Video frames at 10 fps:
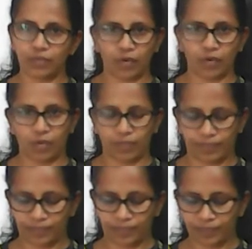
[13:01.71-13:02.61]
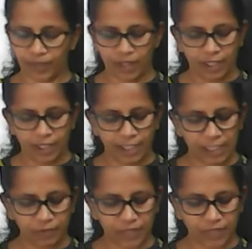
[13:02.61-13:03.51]
floor.
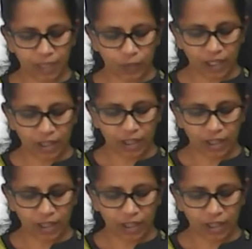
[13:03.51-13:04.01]
If there were